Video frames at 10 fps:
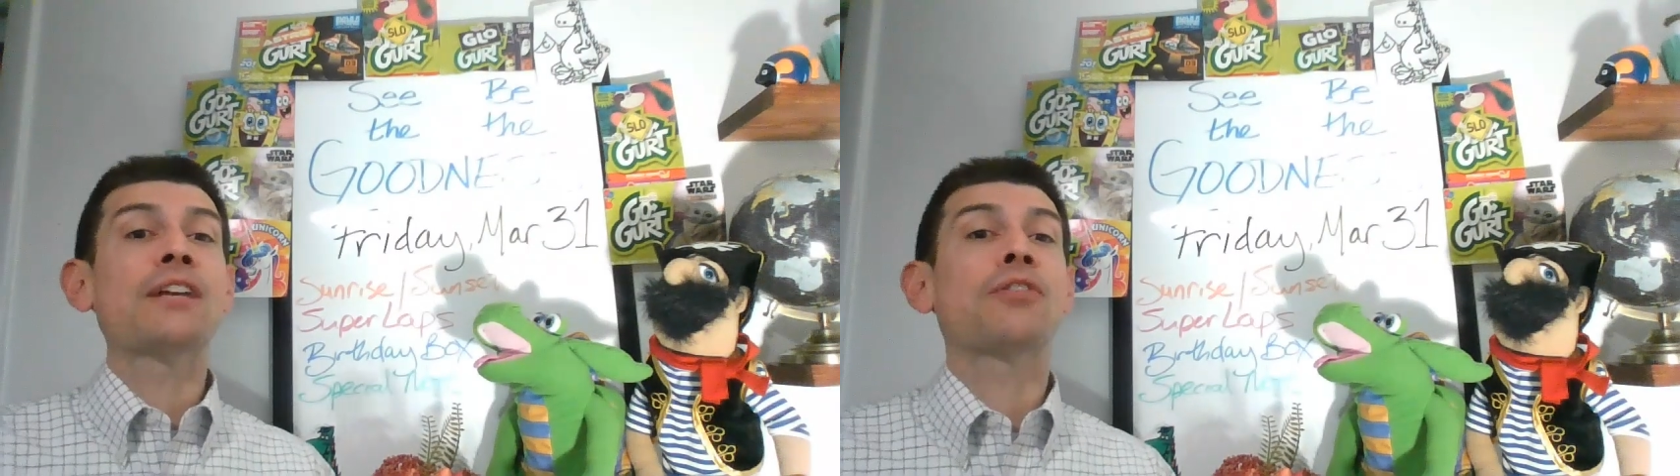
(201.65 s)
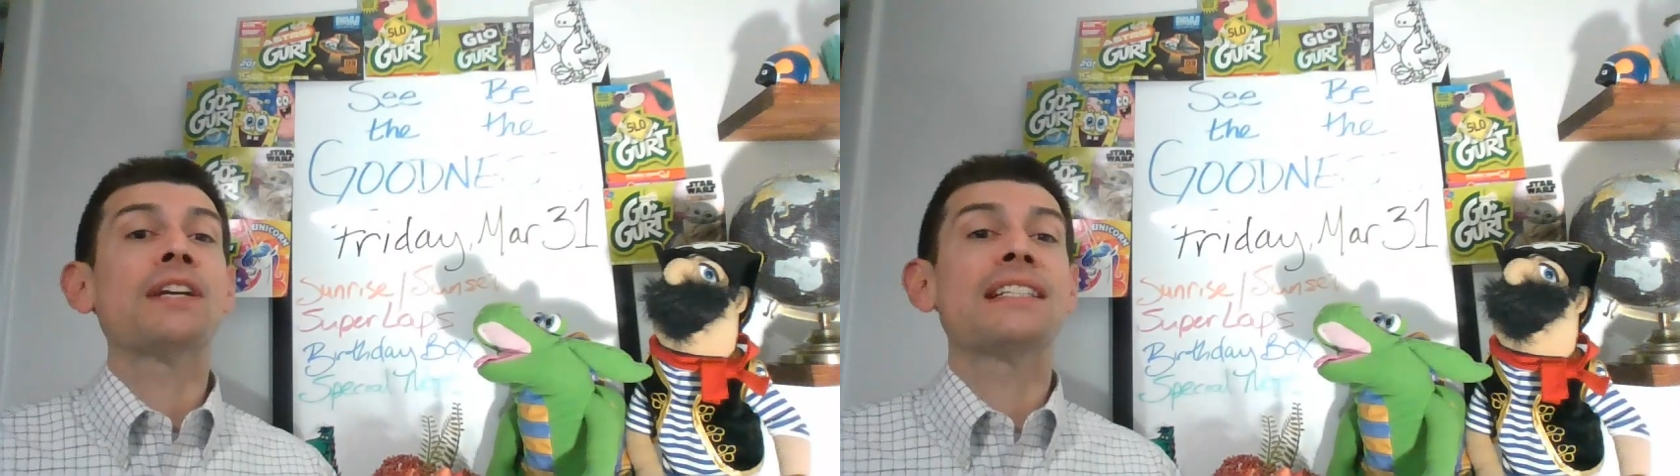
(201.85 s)

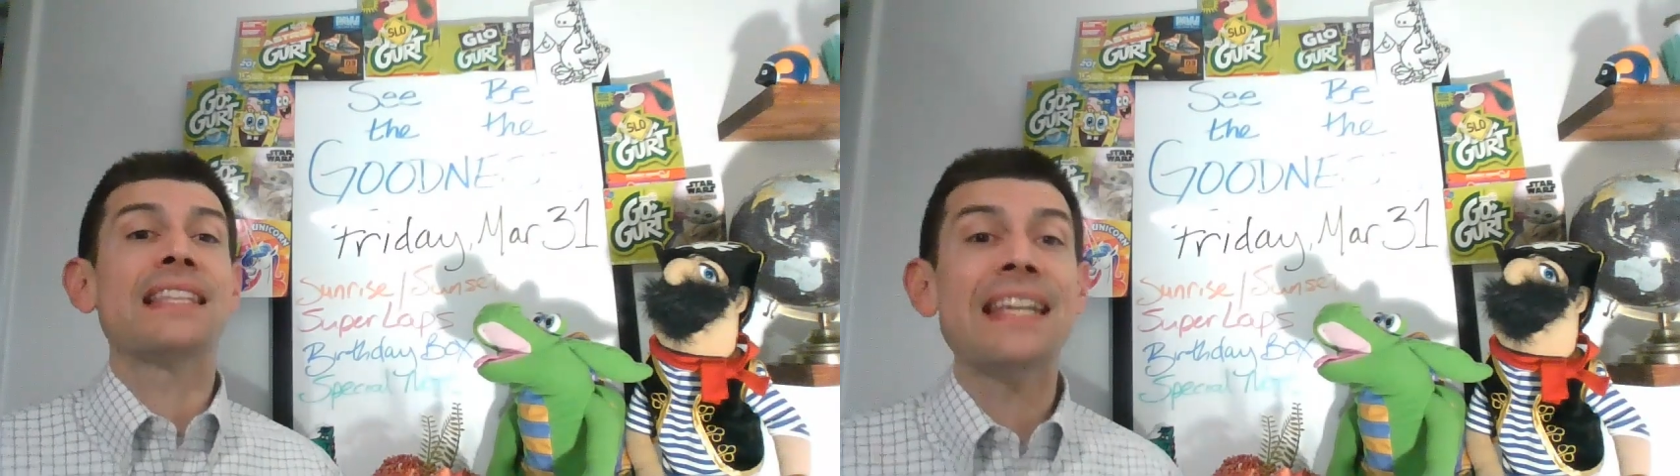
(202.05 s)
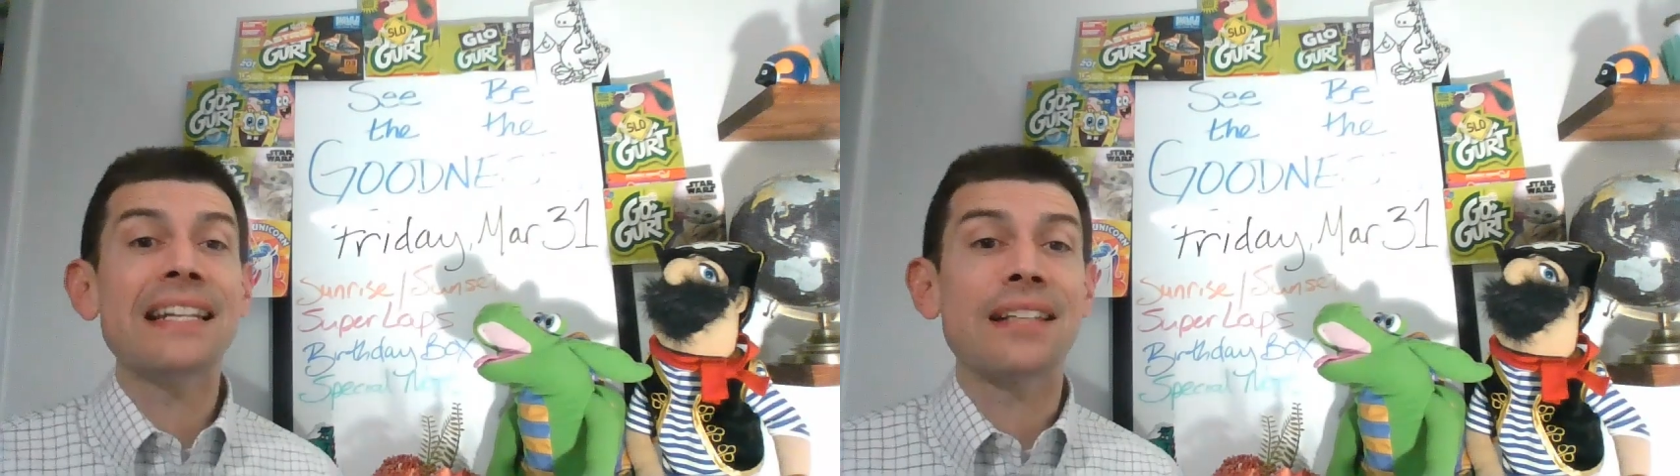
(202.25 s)

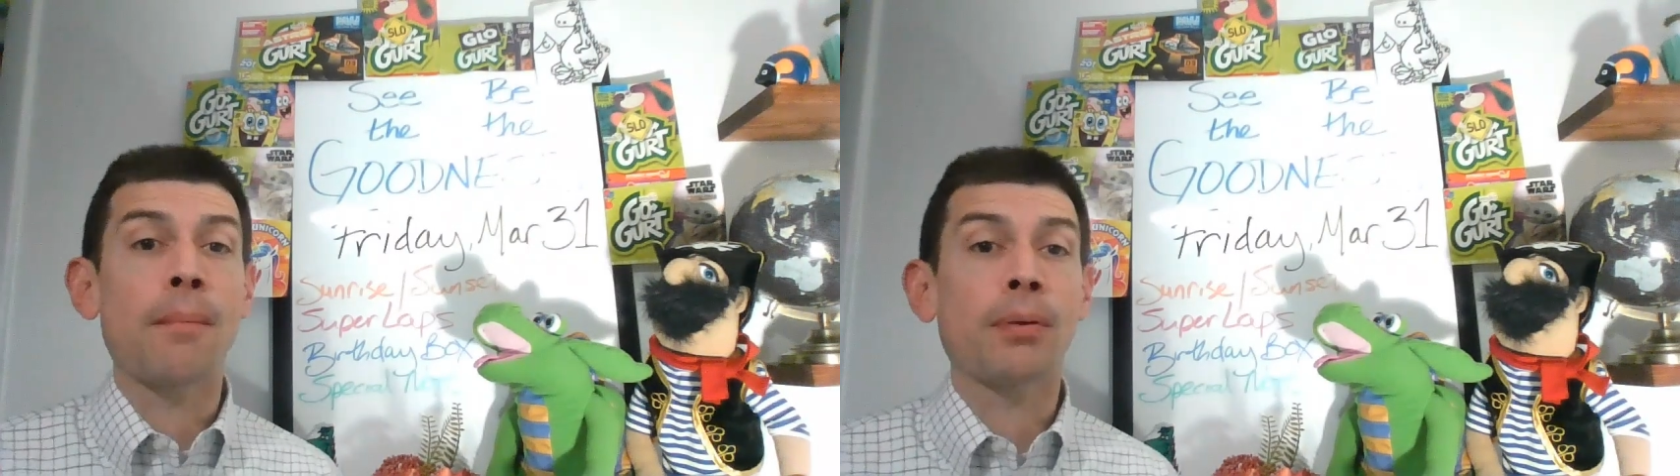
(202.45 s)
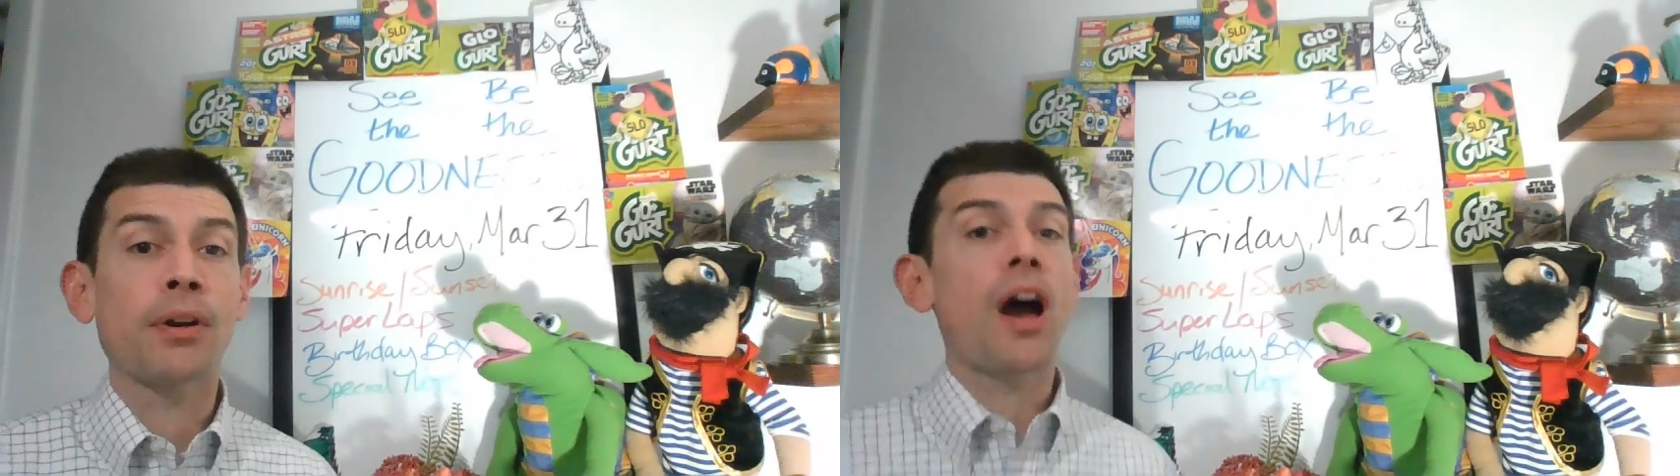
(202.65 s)
increase these
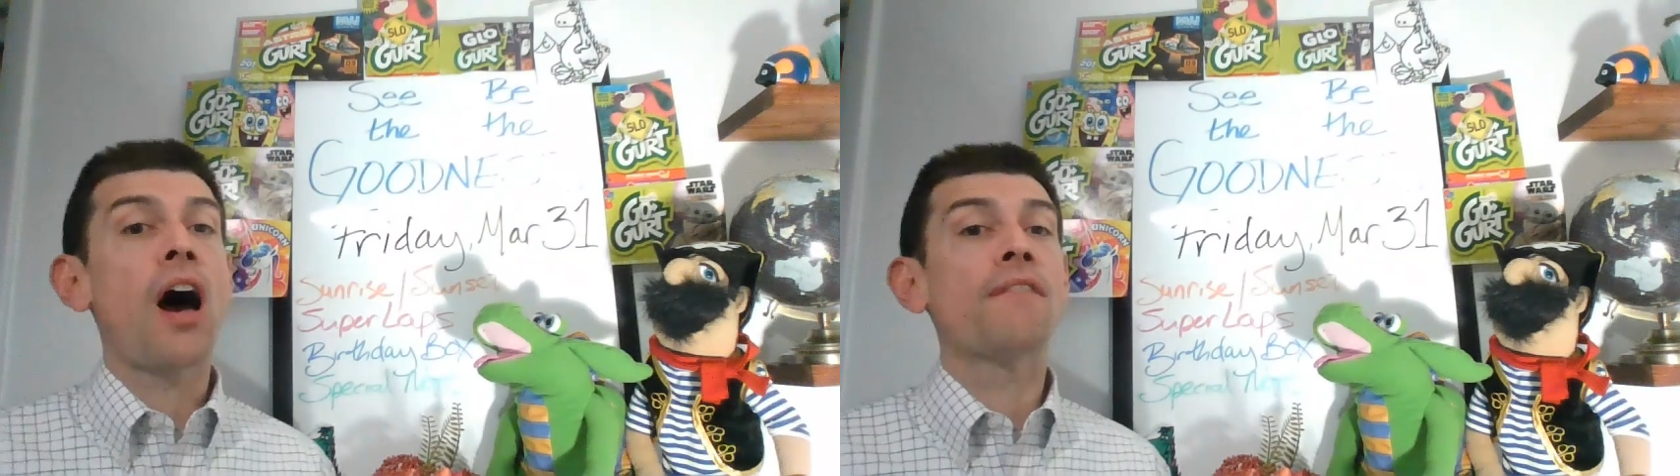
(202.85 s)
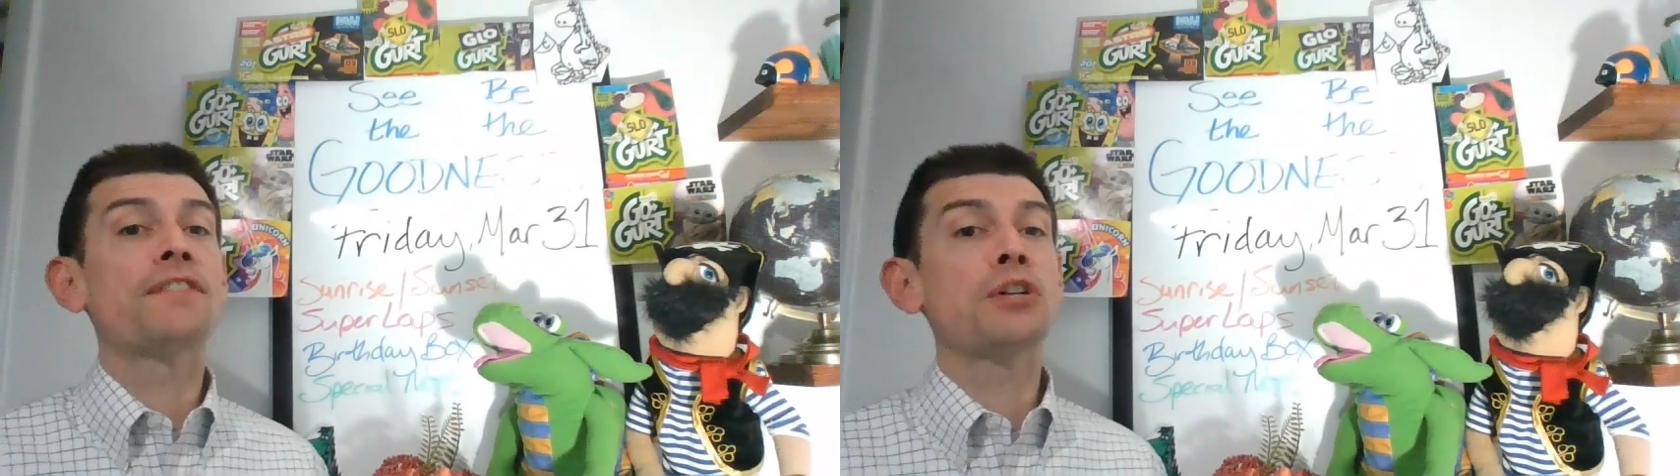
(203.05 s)

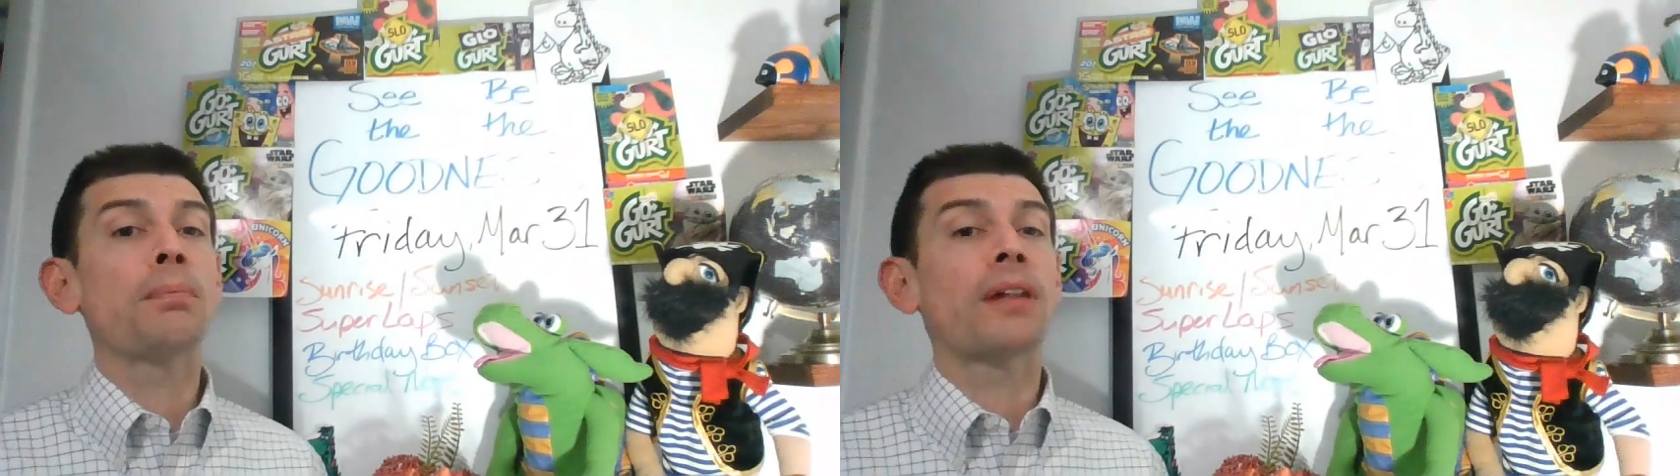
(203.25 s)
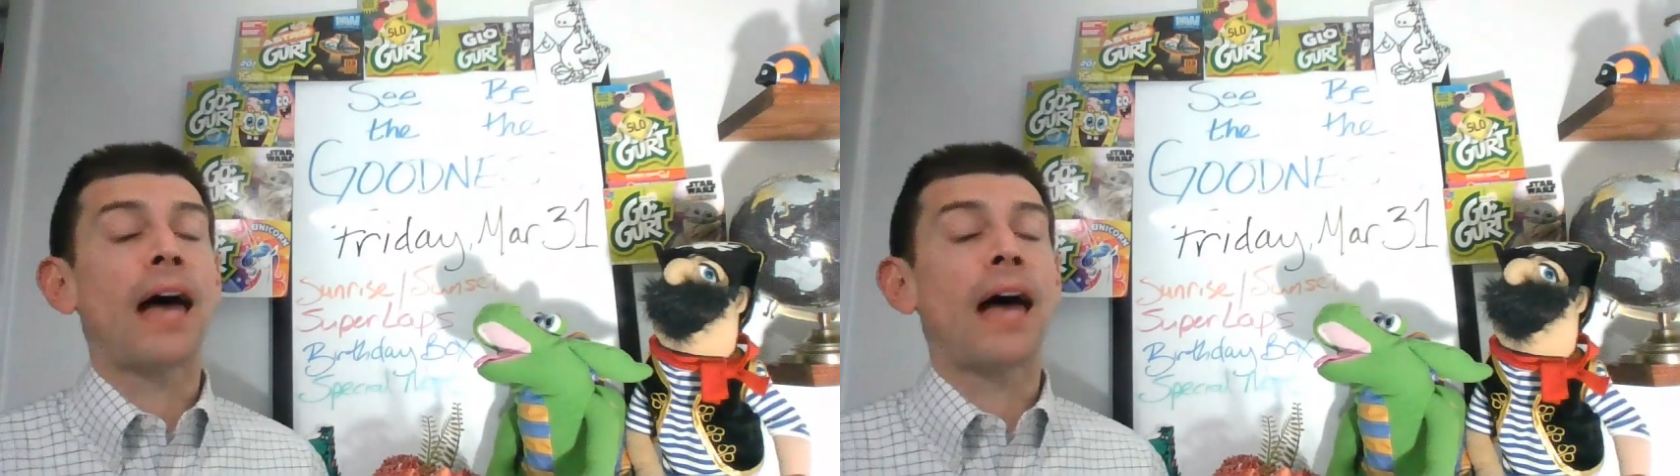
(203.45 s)
number of super